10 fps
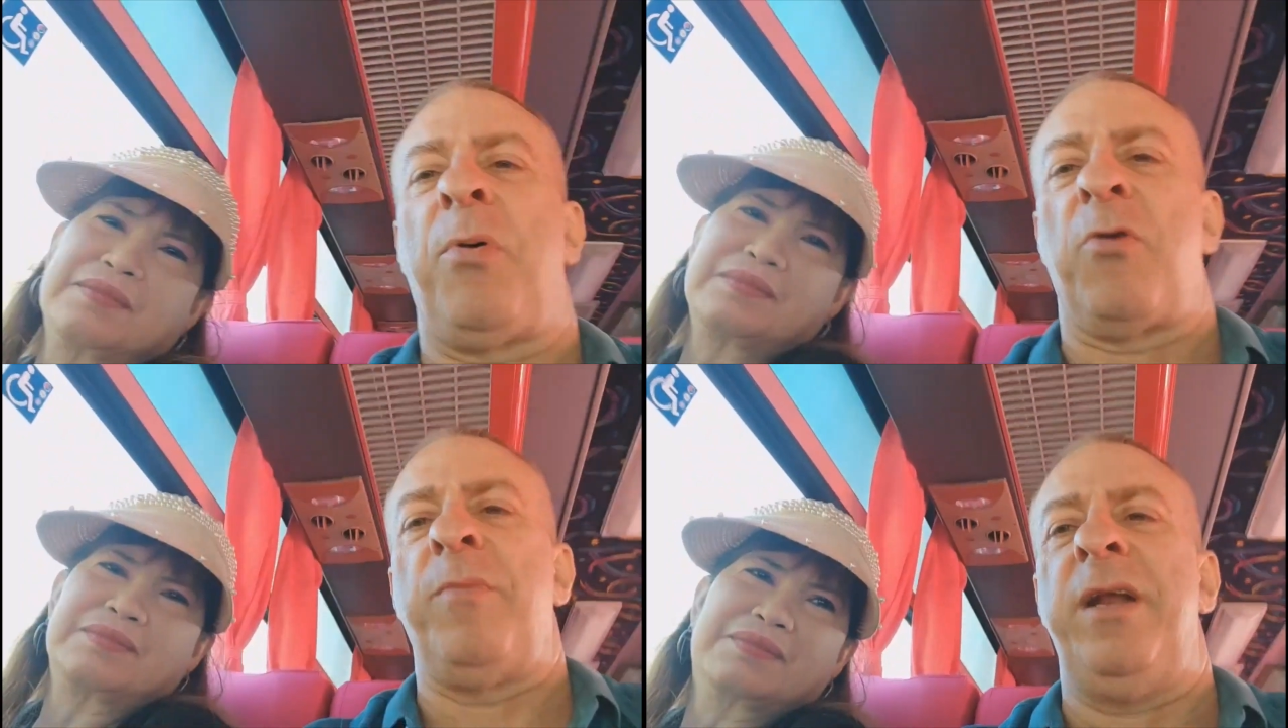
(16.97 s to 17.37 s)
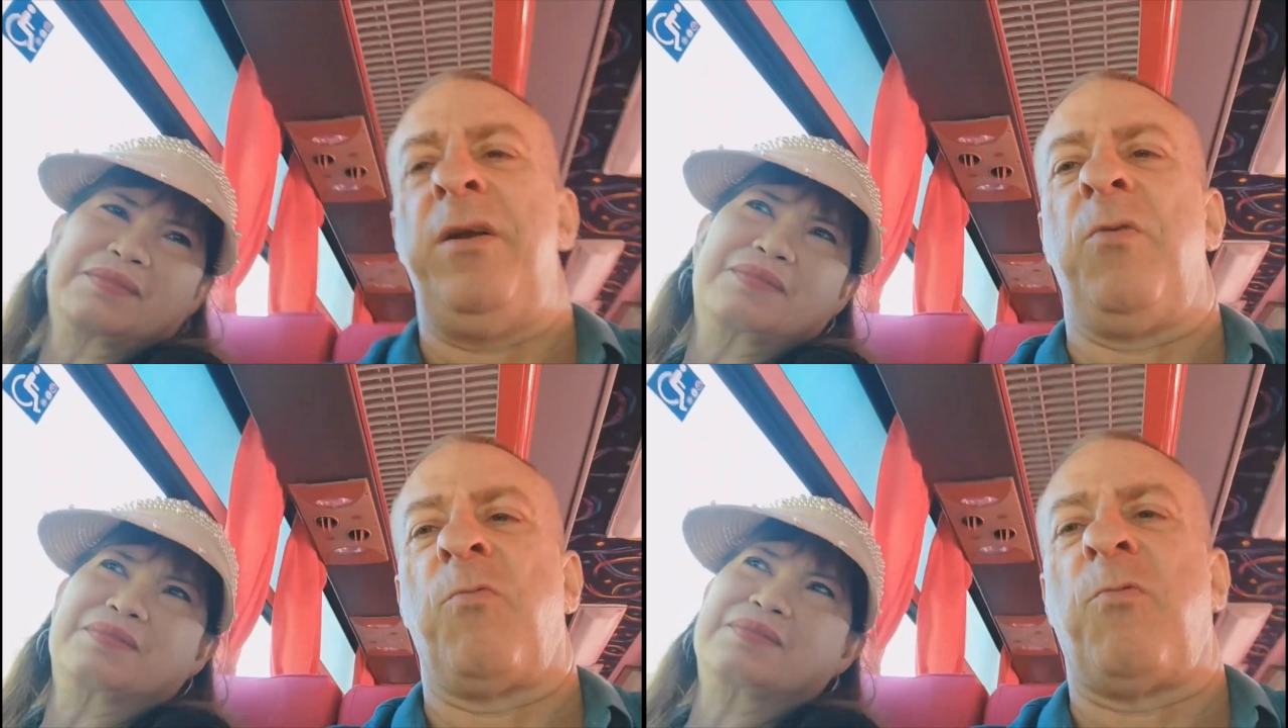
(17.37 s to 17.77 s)

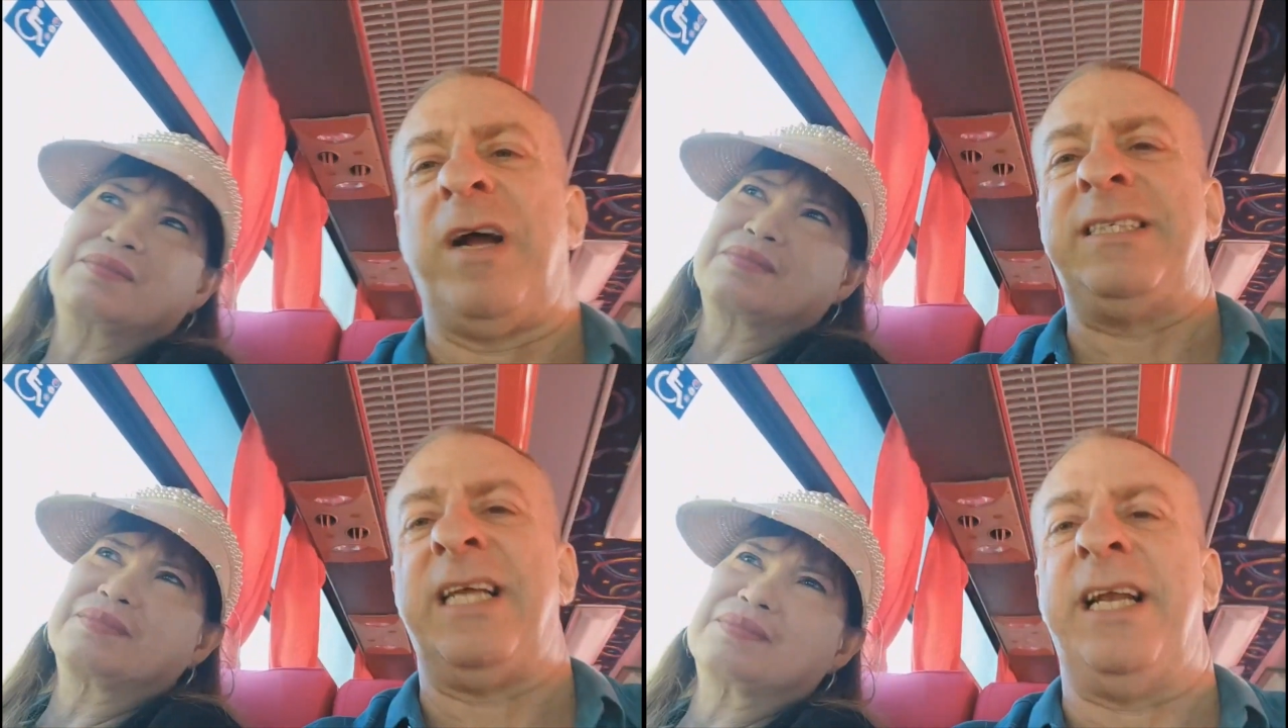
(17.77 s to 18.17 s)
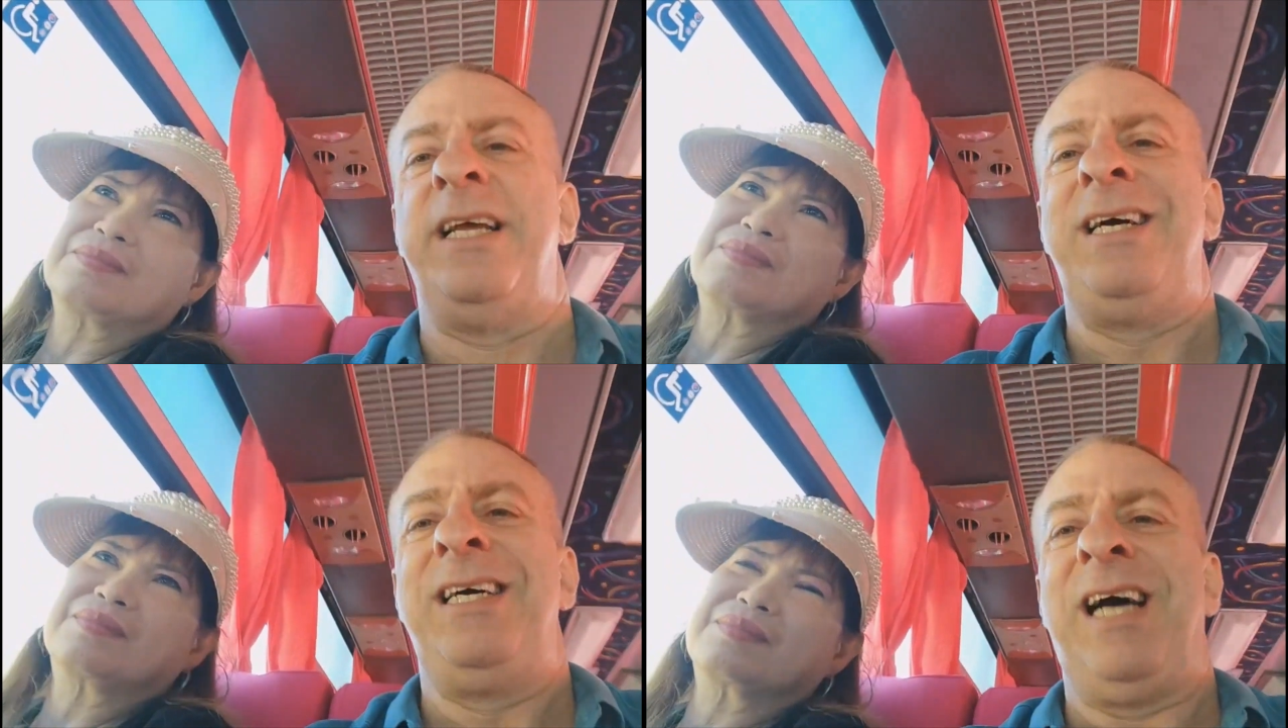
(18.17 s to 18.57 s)
permanent resident.
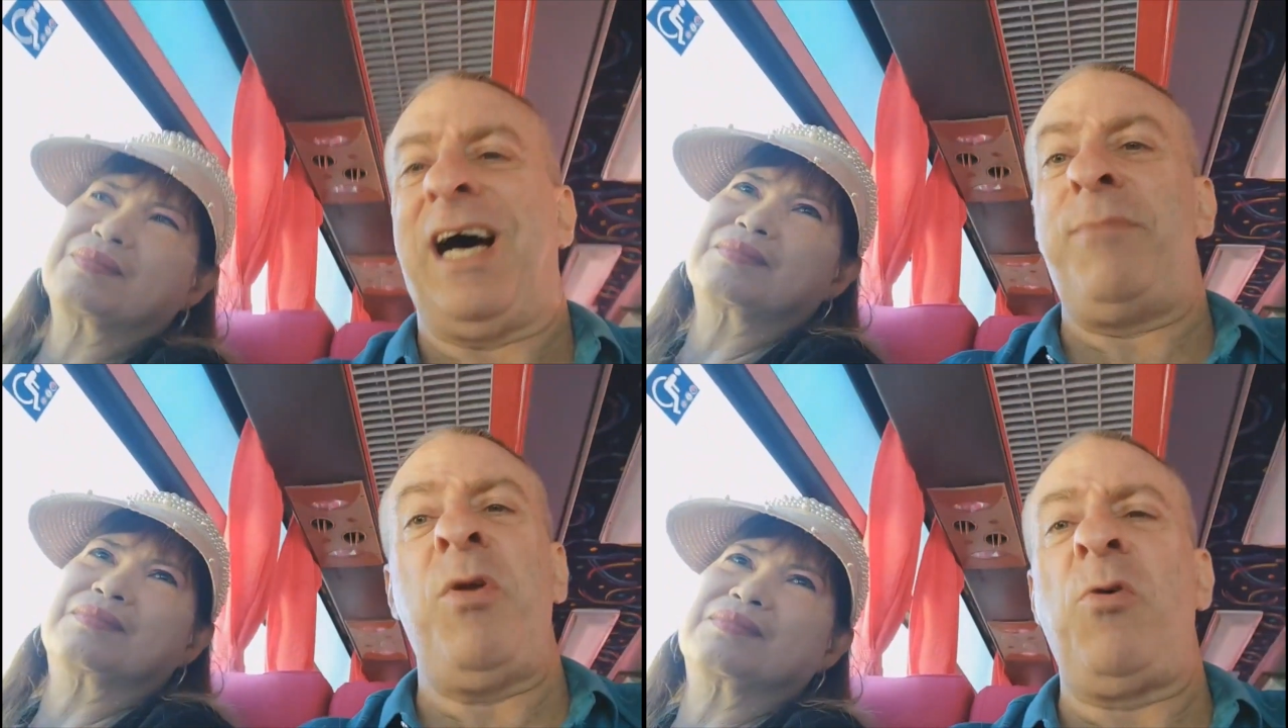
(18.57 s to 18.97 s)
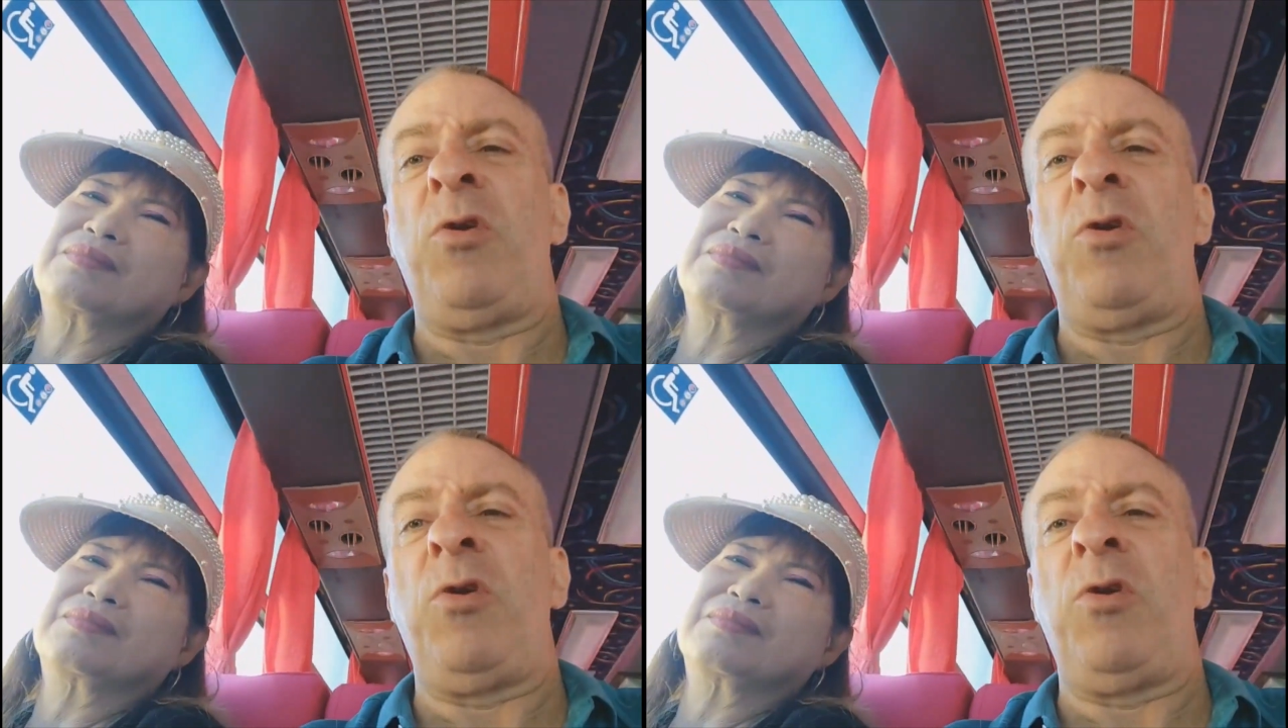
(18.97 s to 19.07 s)
I'm no